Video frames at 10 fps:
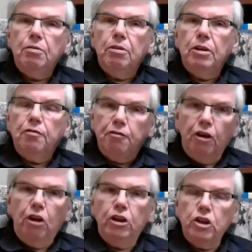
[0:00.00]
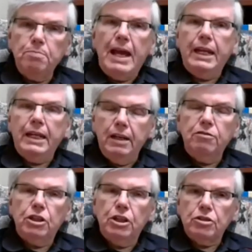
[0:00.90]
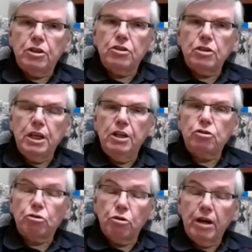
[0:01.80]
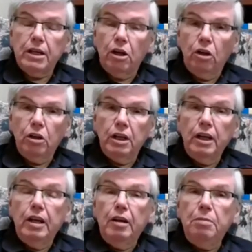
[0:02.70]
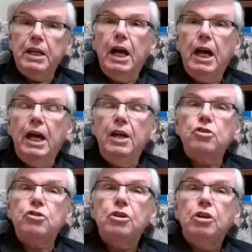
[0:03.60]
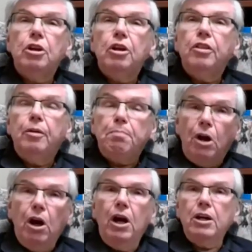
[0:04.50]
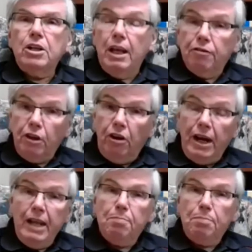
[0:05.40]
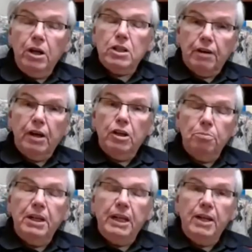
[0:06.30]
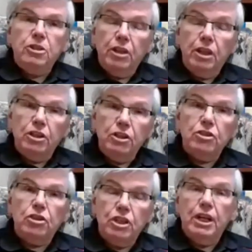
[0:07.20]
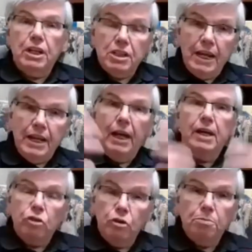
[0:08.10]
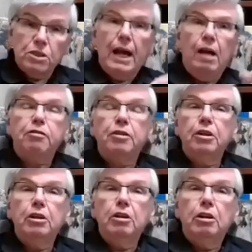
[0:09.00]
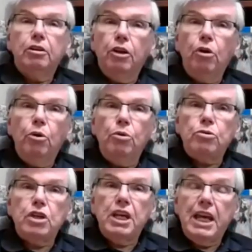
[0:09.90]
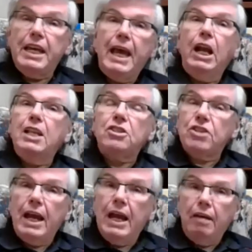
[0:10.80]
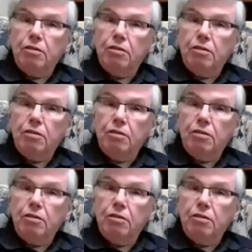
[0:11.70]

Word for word: the full humanity of Jesus is critical because the part, if there are any parts of our human nature that Jesus didn't take unto himself, those he cannot save.